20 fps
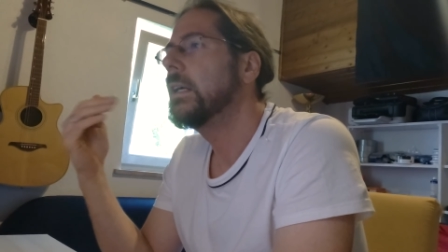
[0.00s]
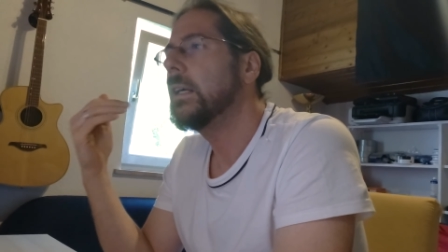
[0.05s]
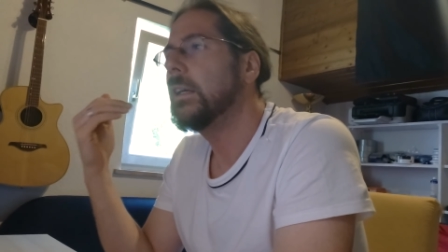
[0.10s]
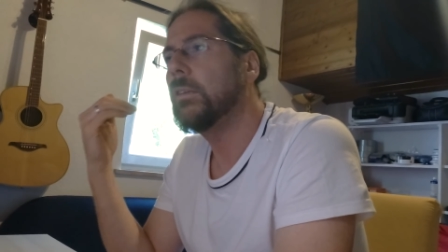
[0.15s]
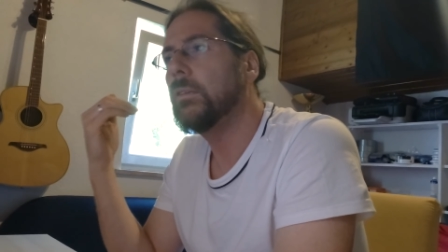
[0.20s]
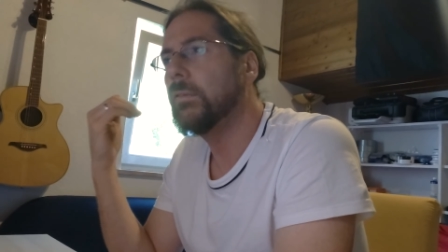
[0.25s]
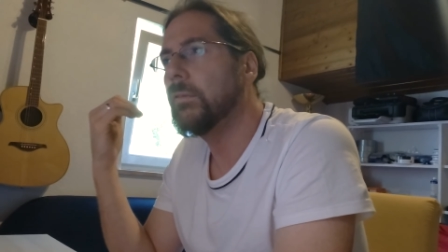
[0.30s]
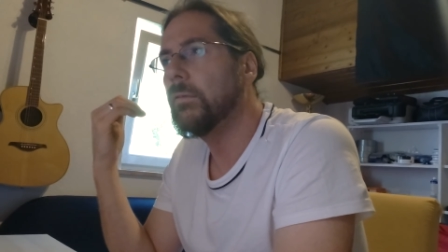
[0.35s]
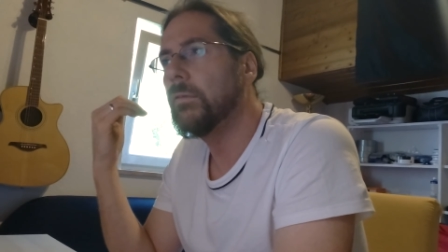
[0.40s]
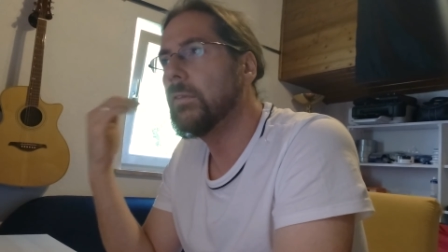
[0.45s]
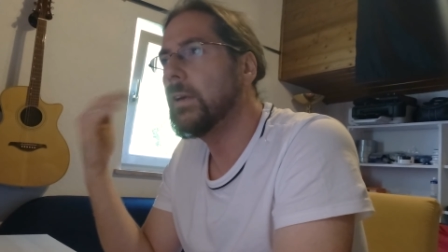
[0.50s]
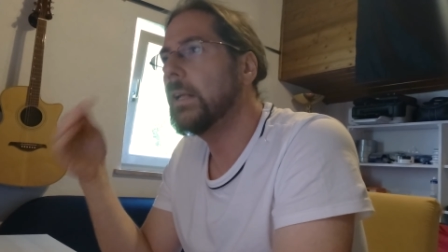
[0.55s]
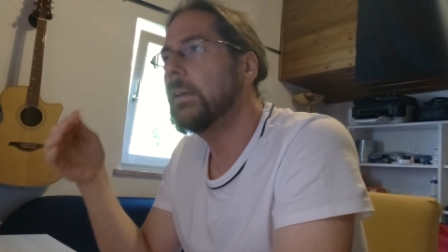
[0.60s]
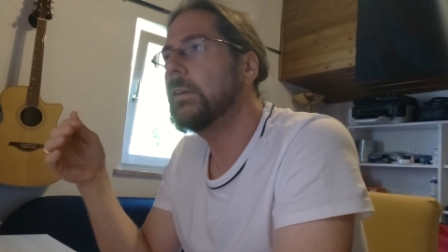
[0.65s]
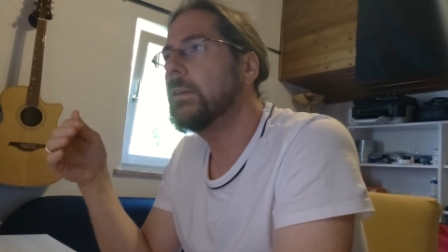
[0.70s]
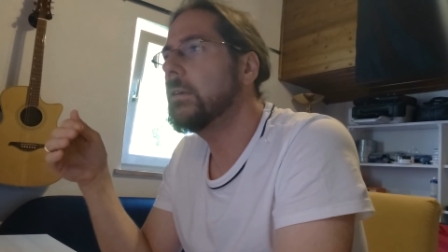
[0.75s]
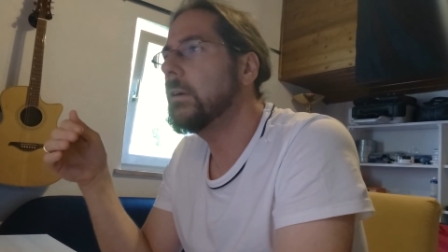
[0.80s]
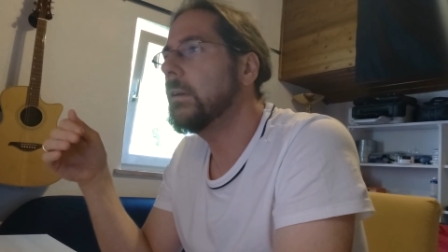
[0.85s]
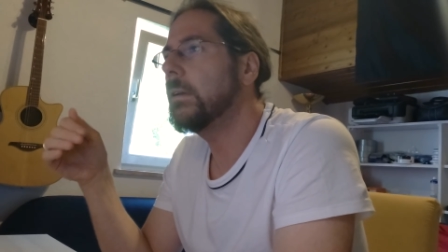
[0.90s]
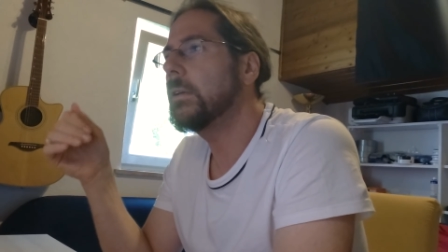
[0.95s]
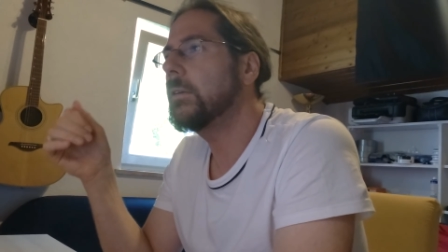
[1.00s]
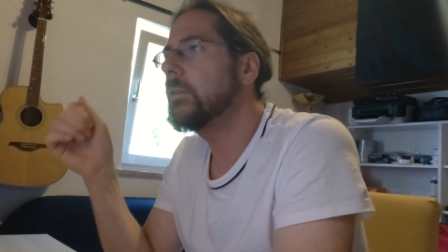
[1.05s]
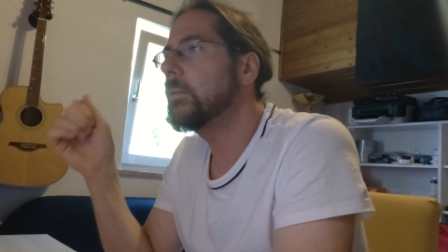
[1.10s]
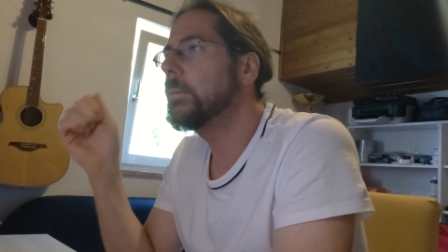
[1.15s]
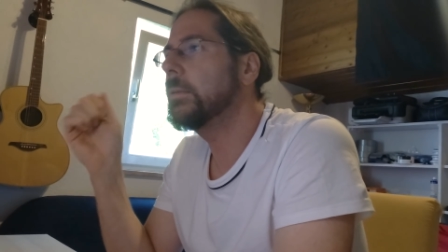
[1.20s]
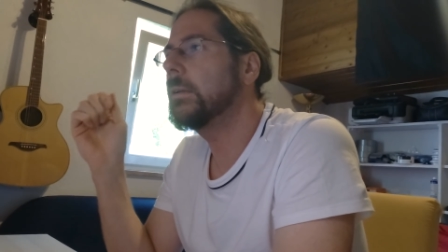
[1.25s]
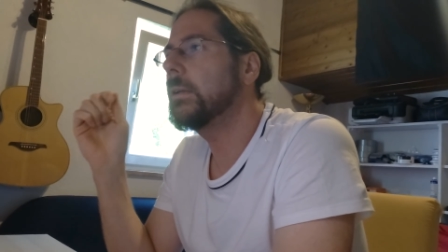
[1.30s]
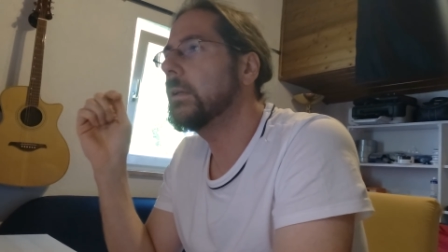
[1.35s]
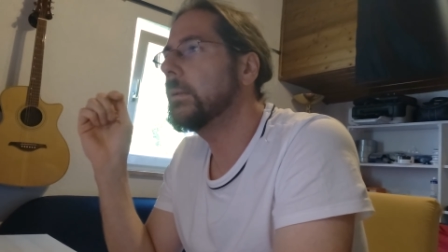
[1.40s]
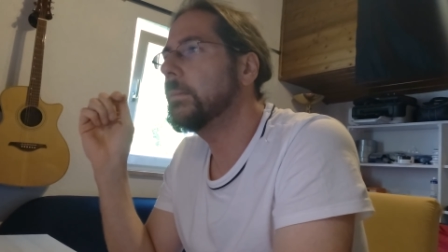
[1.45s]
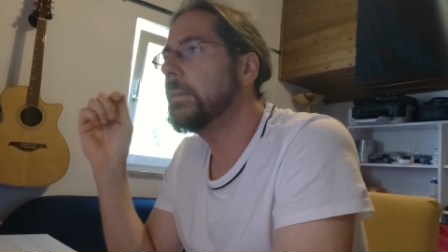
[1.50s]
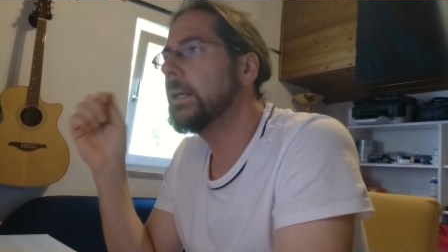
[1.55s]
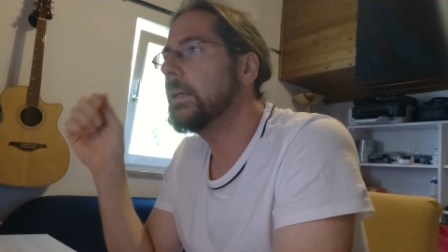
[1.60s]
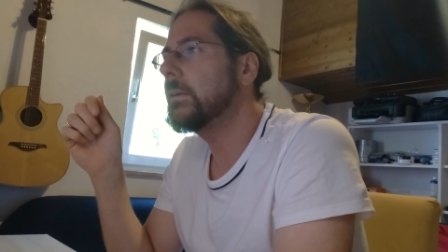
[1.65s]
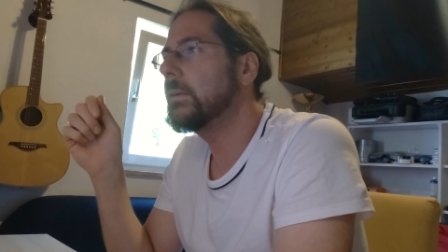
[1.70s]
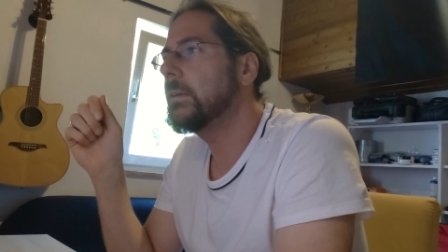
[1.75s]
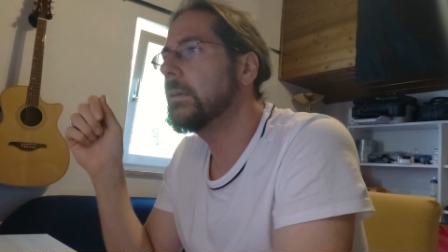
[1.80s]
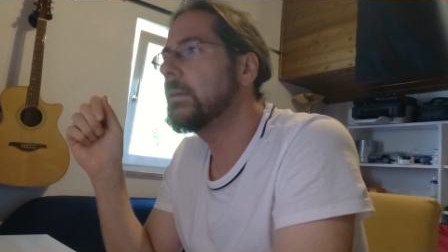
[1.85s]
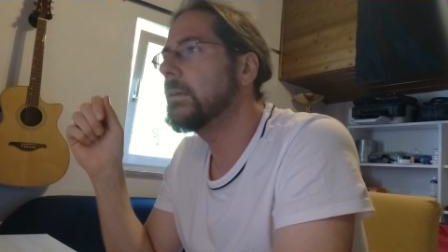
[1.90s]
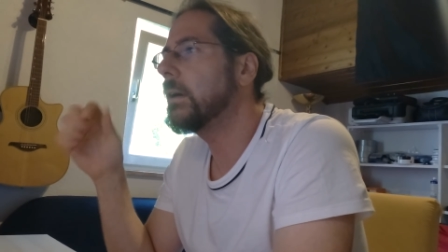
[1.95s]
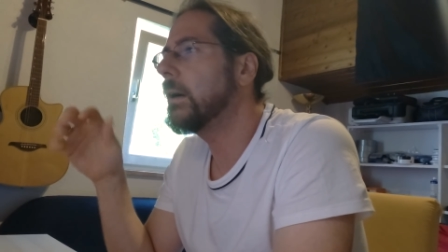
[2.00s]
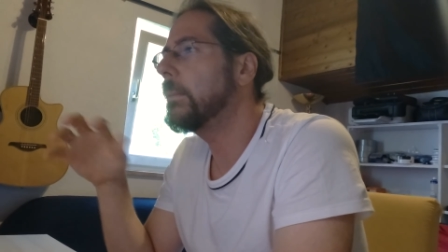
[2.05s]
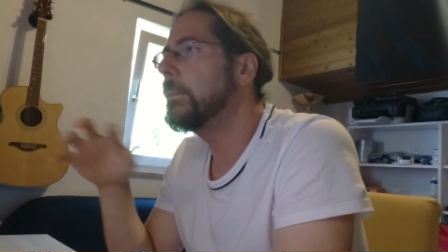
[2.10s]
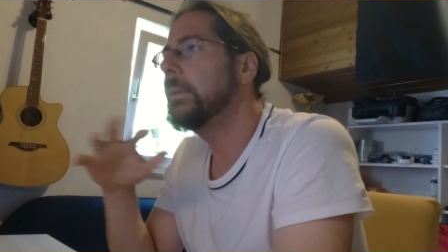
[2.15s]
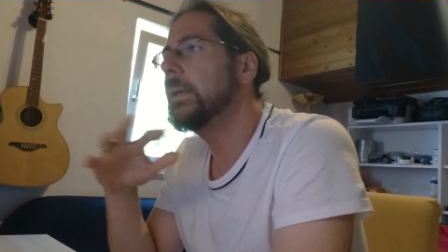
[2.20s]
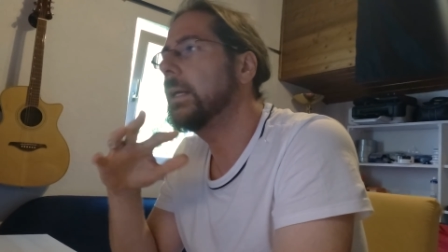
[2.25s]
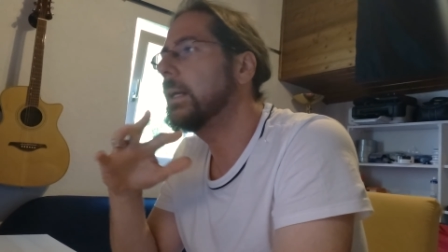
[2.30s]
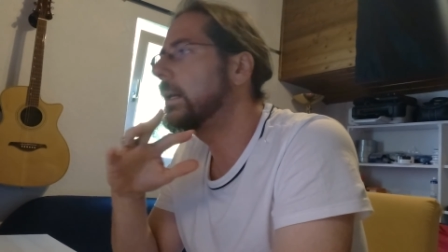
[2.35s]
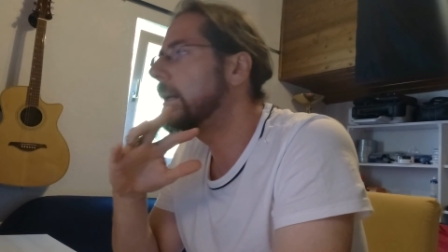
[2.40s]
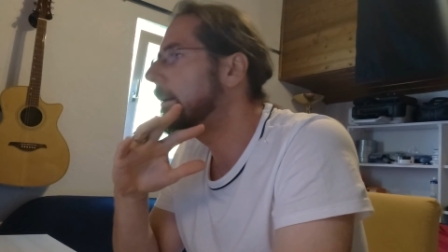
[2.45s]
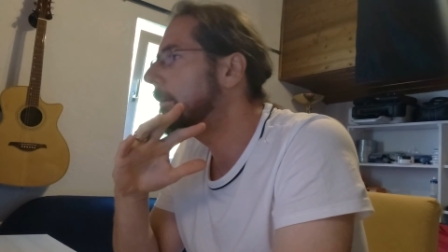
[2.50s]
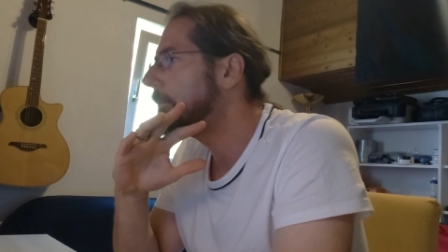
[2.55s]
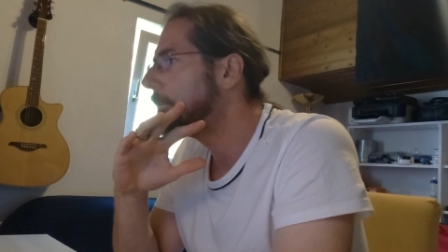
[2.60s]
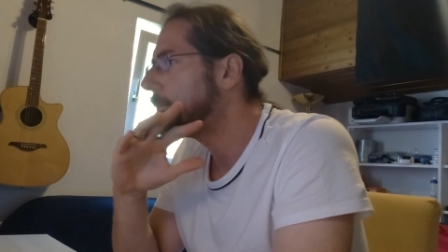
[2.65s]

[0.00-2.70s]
He's very knowledgeable about the topic